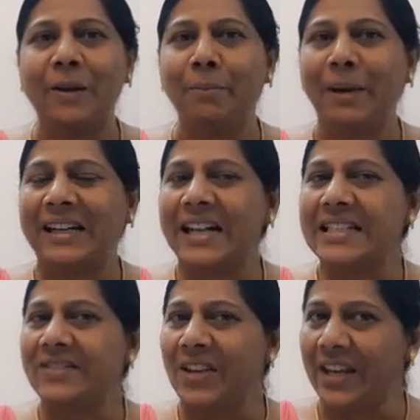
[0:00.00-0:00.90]

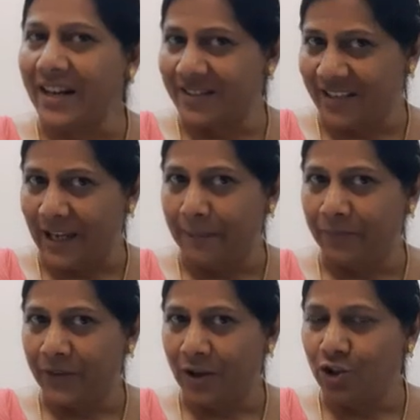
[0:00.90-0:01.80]
metals we can see.
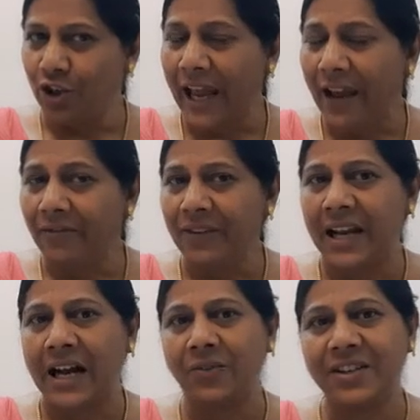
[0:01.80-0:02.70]
Today we
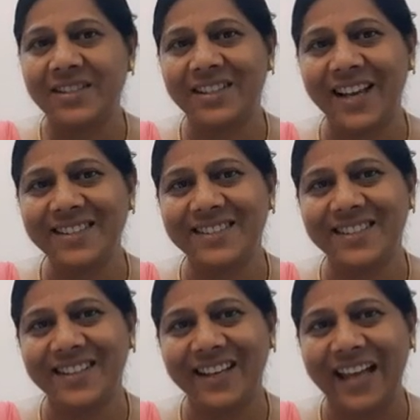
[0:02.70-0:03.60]
have
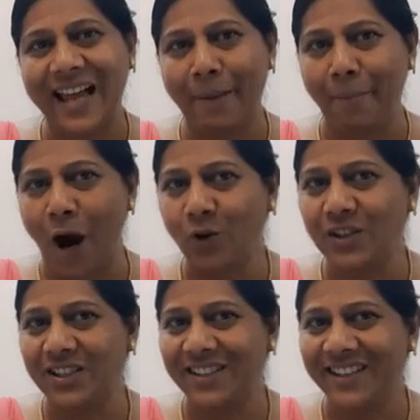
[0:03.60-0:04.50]
discussed about
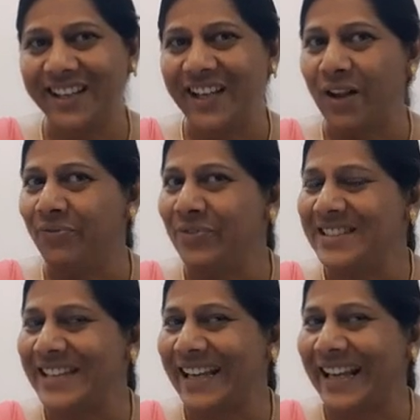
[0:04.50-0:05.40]

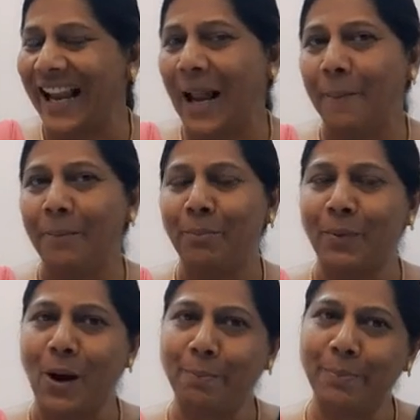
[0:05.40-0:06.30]
physical
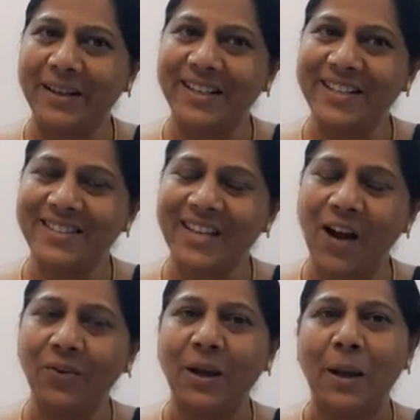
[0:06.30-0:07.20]
properties
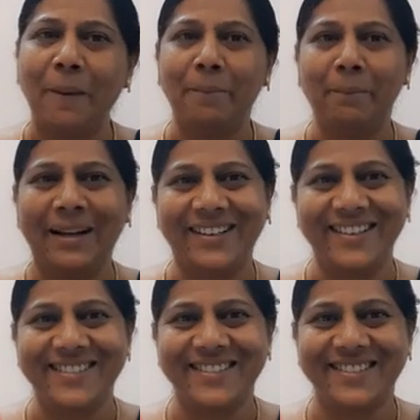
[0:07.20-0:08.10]
of
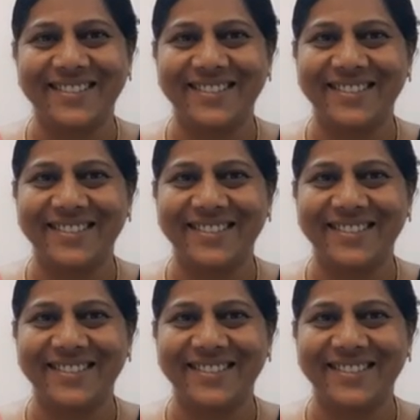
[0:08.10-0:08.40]
metals.